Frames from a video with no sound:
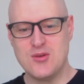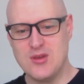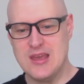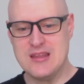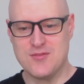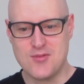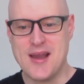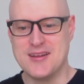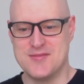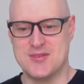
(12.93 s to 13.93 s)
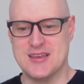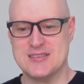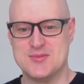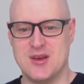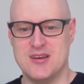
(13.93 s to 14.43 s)
in a variety of
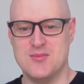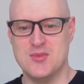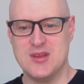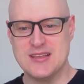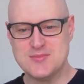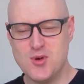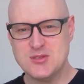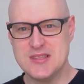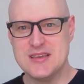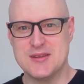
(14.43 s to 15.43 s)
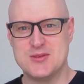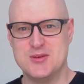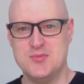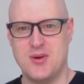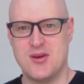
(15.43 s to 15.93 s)
things. It's mostly a
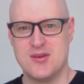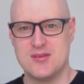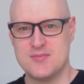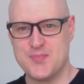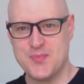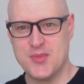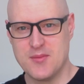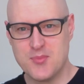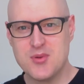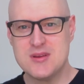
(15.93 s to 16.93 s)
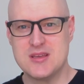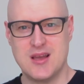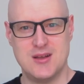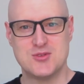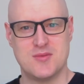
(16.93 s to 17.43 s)
two-part, pretty
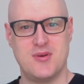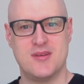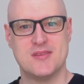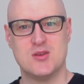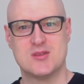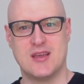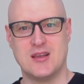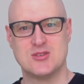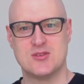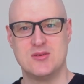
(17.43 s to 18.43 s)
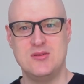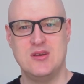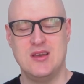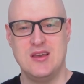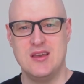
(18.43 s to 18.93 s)
contrapuntal texture.
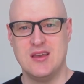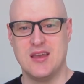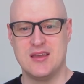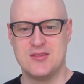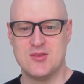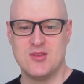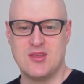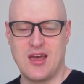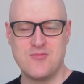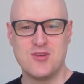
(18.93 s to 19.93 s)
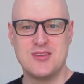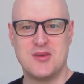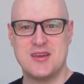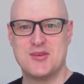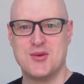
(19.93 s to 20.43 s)
And I really
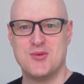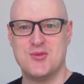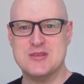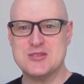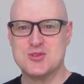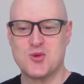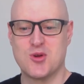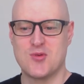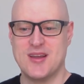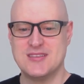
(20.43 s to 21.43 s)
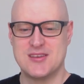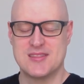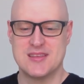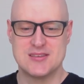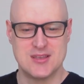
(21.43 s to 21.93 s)
like when Sor writes like
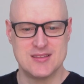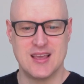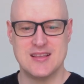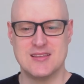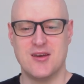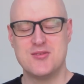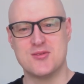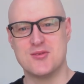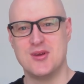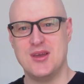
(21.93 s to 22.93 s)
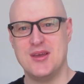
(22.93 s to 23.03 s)
this and other,